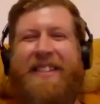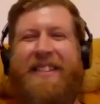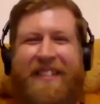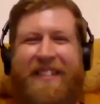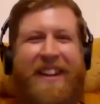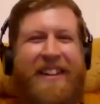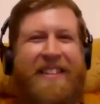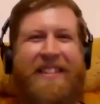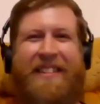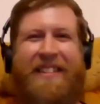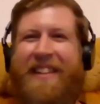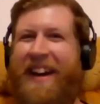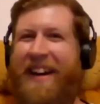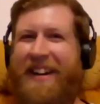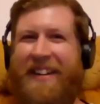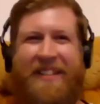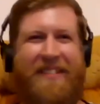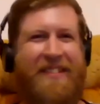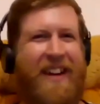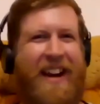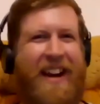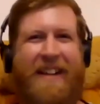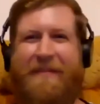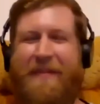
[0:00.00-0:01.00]
I read that
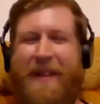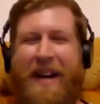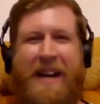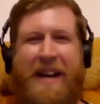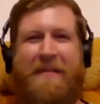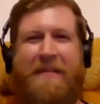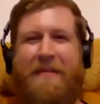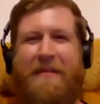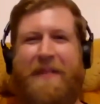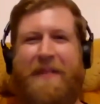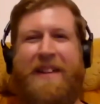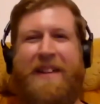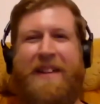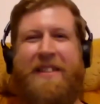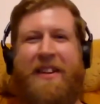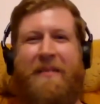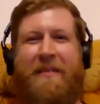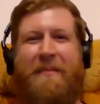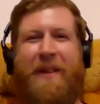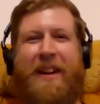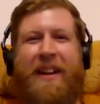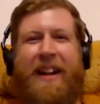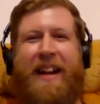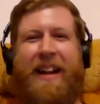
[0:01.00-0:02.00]
great paper by
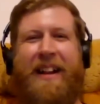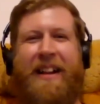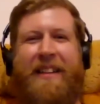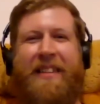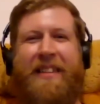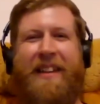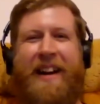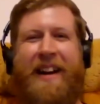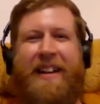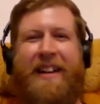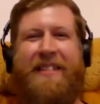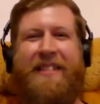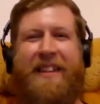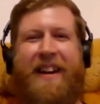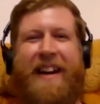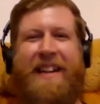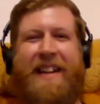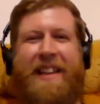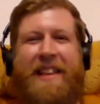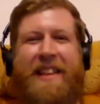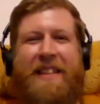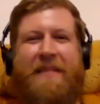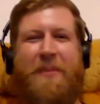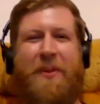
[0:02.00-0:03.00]
Tom McClelland that I
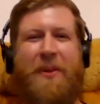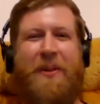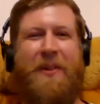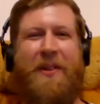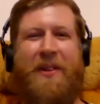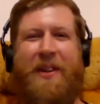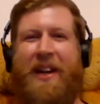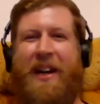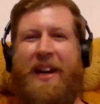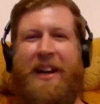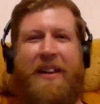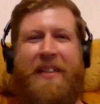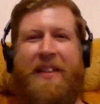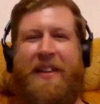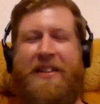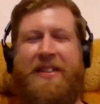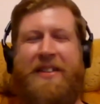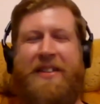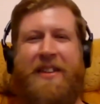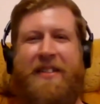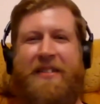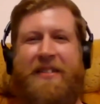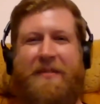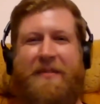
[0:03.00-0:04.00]
cite in the book uh, that
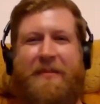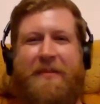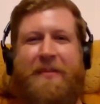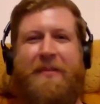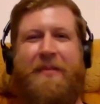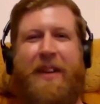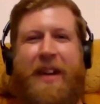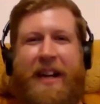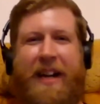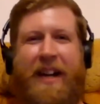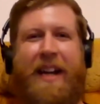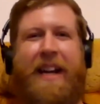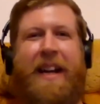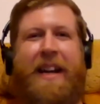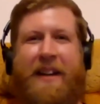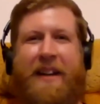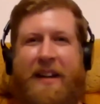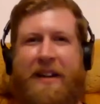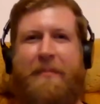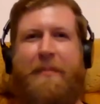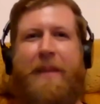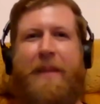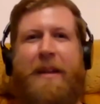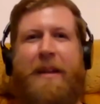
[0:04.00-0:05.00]
just really
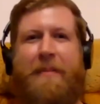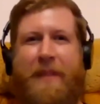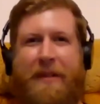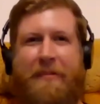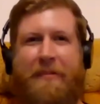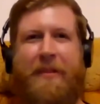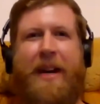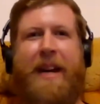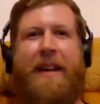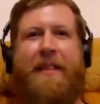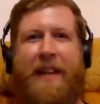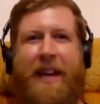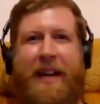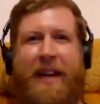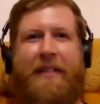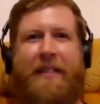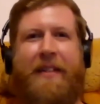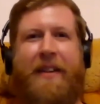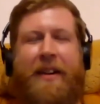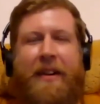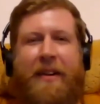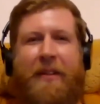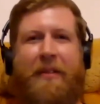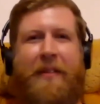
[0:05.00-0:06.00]
made me rethink
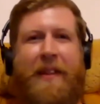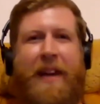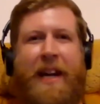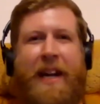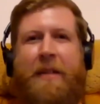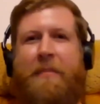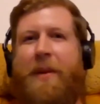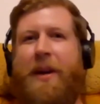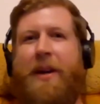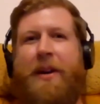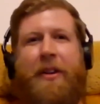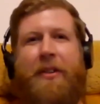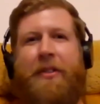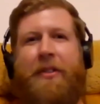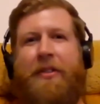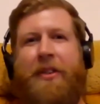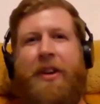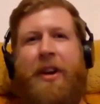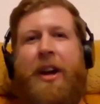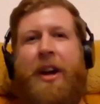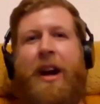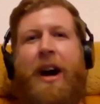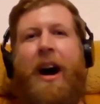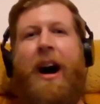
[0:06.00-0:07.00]
the whole thing because
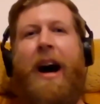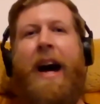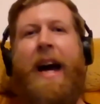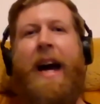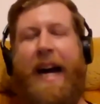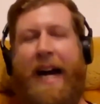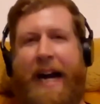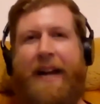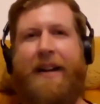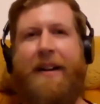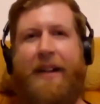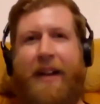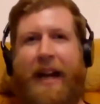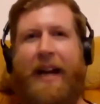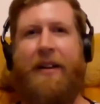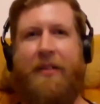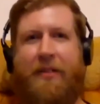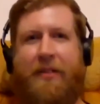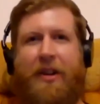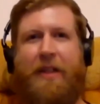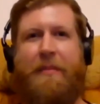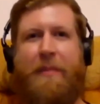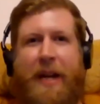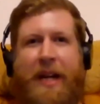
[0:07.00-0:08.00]
I had, like
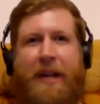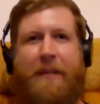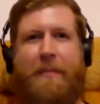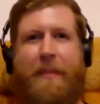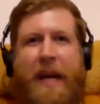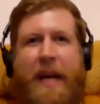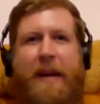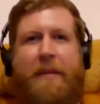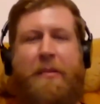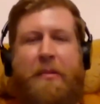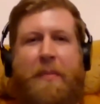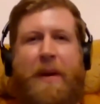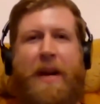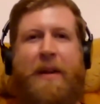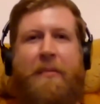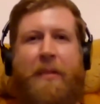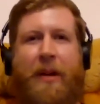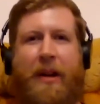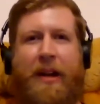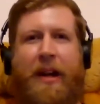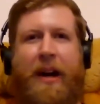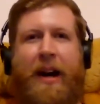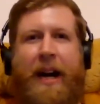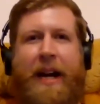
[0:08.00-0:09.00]
so many people, been
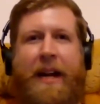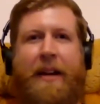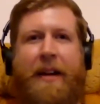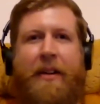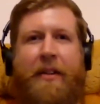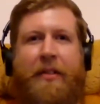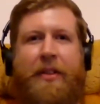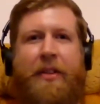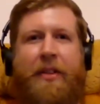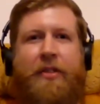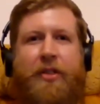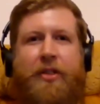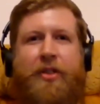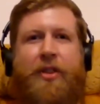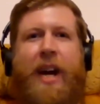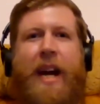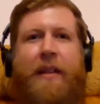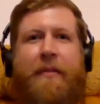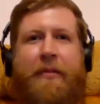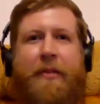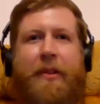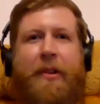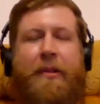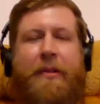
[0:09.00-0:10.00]
relying on this
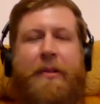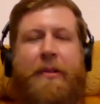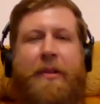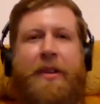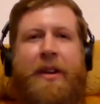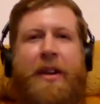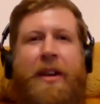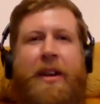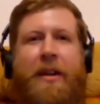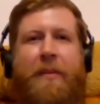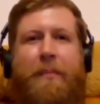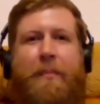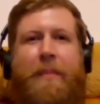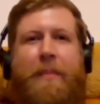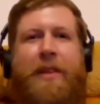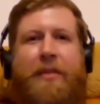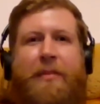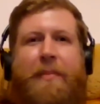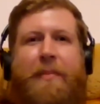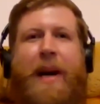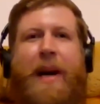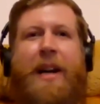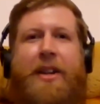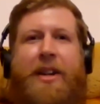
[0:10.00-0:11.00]
straightforward
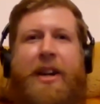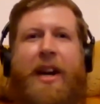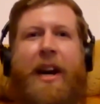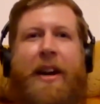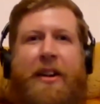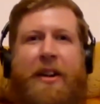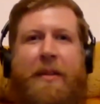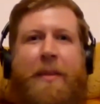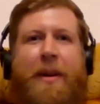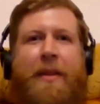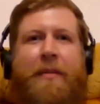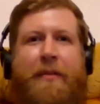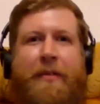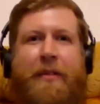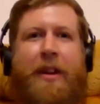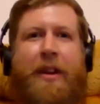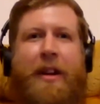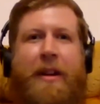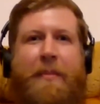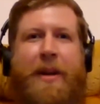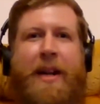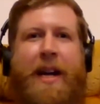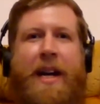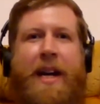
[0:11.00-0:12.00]
mismatch argument for
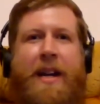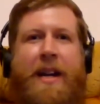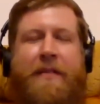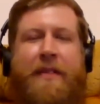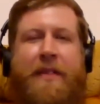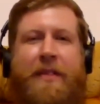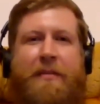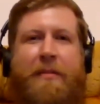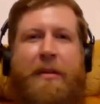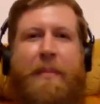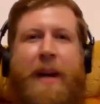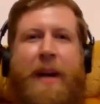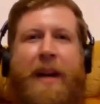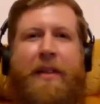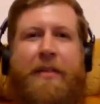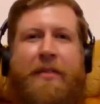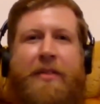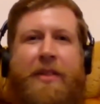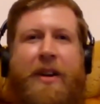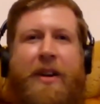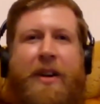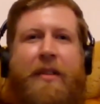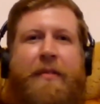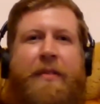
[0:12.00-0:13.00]
eliminativism about the
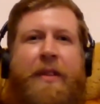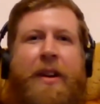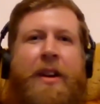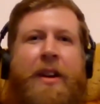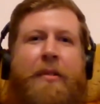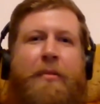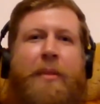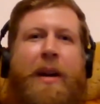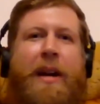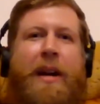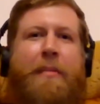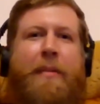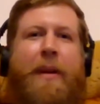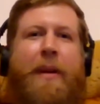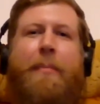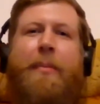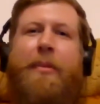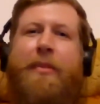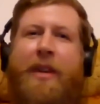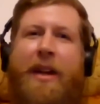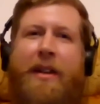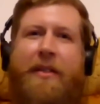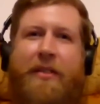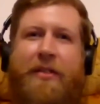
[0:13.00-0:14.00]
self. We
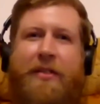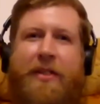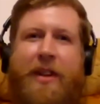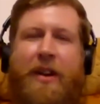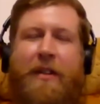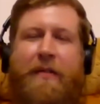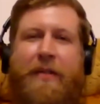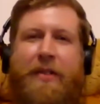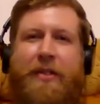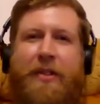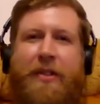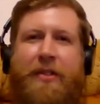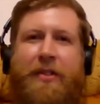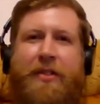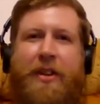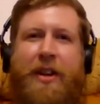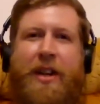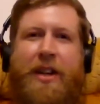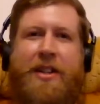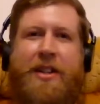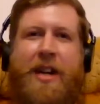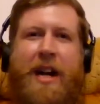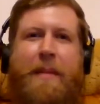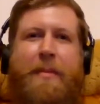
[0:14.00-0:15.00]
represent the self as a
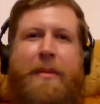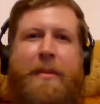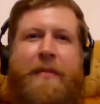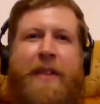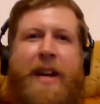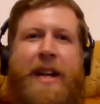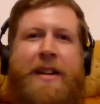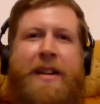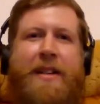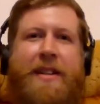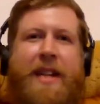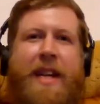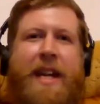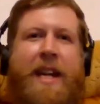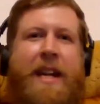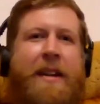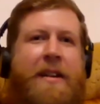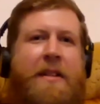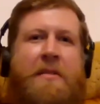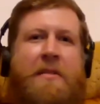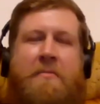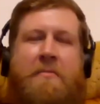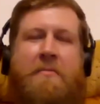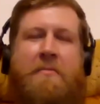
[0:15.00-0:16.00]
certain type of entity
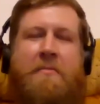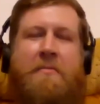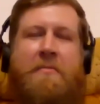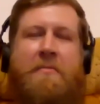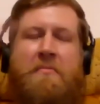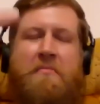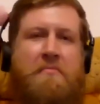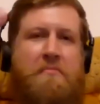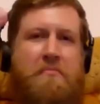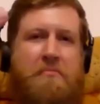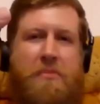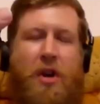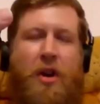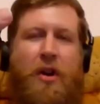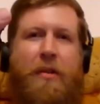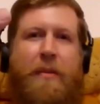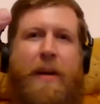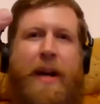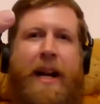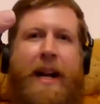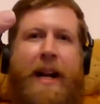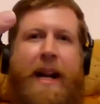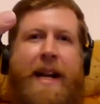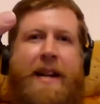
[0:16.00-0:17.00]
no
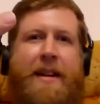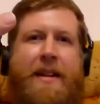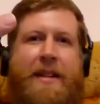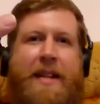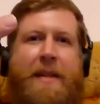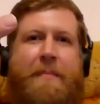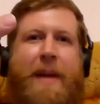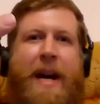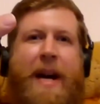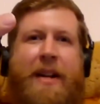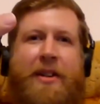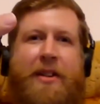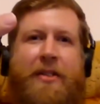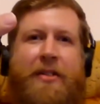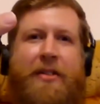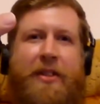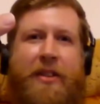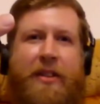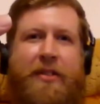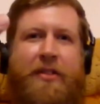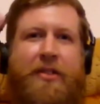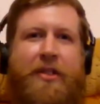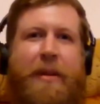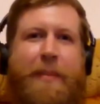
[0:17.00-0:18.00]
real entity matches the
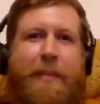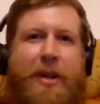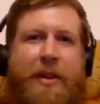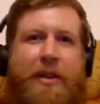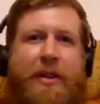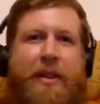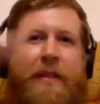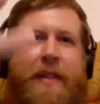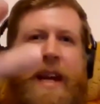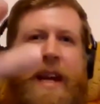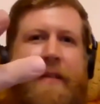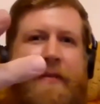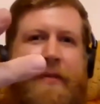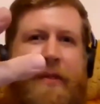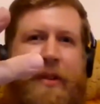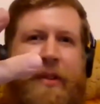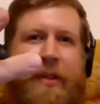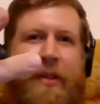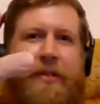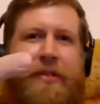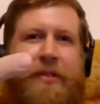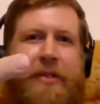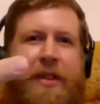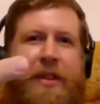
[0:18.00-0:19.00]
description,
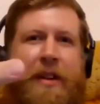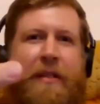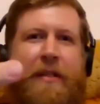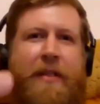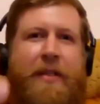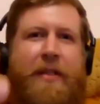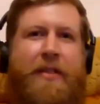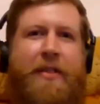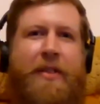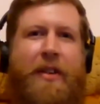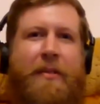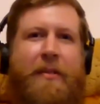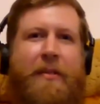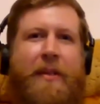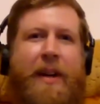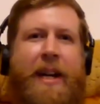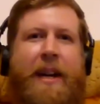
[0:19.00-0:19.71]
therefore the self is not